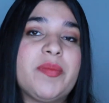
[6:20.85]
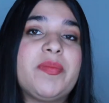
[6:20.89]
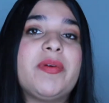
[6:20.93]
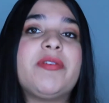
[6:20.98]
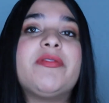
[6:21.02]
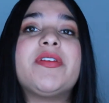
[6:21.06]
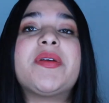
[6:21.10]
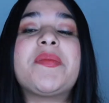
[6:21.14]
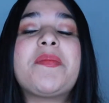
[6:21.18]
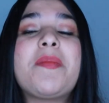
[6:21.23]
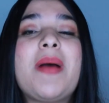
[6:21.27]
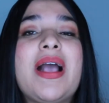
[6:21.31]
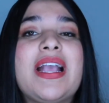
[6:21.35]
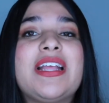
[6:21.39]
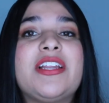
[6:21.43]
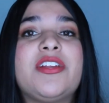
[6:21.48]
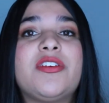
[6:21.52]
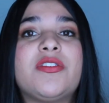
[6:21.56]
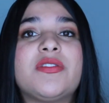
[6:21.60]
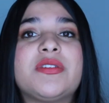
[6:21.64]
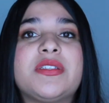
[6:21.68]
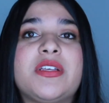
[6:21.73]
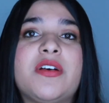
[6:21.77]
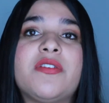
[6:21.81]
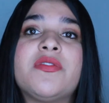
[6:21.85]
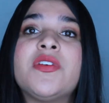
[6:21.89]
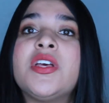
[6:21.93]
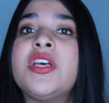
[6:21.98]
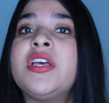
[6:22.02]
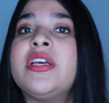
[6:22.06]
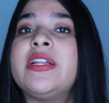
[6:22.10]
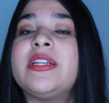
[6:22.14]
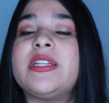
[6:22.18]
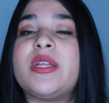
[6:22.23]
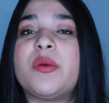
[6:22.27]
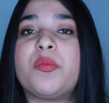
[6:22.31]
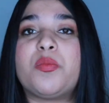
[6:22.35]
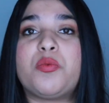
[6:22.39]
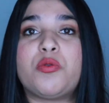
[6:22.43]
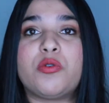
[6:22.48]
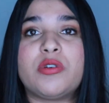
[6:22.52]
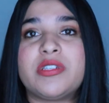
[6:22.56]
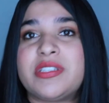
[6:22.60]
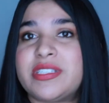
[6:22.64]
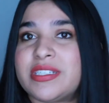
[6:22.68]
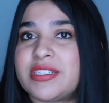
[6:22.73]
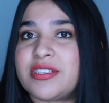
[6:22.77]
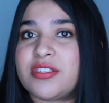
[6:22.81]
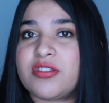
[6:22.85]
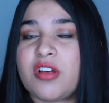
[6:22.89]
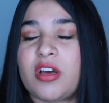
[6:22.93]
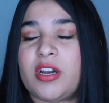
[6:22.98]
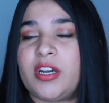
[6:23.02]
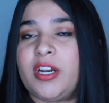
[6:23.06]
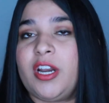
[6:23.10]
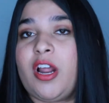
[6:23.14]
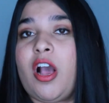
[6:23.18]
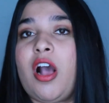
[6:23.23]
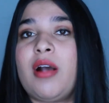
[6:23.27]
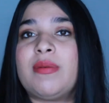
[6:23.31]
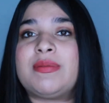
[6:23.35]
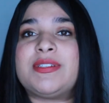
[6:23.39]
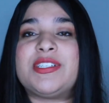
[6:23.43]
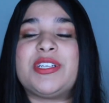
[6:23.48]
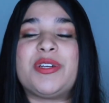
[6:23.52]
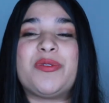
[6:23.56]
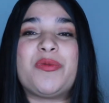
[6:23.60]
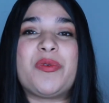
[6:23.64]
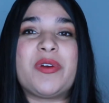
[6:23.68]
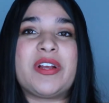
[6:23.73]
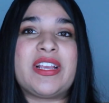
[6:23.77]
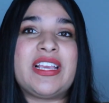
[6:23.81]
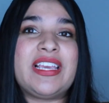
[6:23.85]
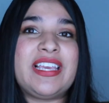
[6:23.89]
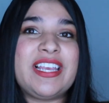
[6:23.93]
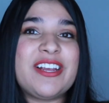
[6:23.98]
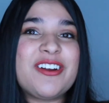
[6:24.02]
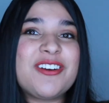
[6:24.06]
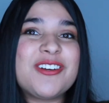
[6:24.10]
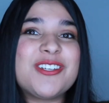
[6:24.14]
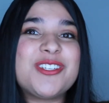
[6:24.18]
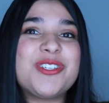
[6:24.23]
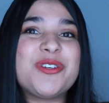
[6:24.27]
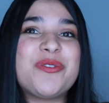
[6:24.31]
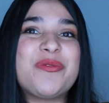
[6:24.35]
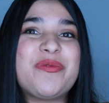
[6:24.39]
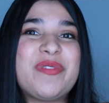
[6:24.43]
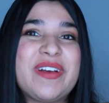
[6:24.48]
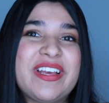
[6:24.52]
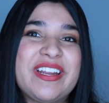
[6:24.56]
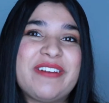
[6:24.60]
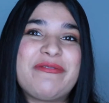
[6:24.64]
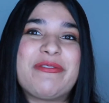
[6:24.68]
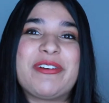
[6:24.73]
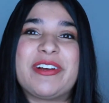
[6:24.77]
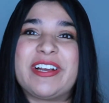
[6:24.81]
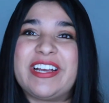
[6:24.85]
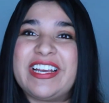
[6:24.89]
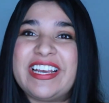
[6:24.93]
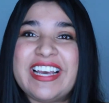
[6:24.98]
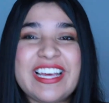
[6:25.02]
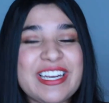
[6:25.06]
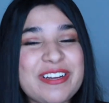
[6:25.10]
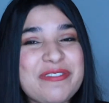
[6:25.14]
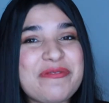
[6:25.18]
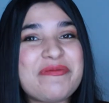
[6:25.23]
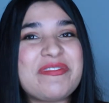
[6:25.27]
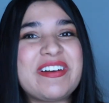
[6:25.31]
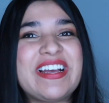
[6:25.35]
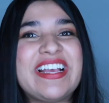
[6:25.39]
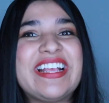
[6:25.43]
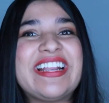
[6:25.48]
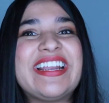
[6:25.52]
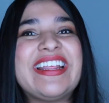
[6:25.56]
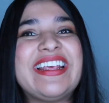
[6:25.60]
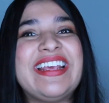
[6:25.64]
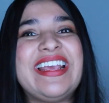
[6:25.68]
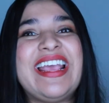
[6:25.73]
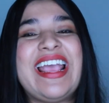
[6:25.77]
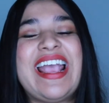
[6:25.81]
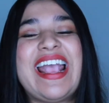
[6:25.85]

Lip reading: But remind yourself, divorce is not an option. We're here to win. We're gonna win.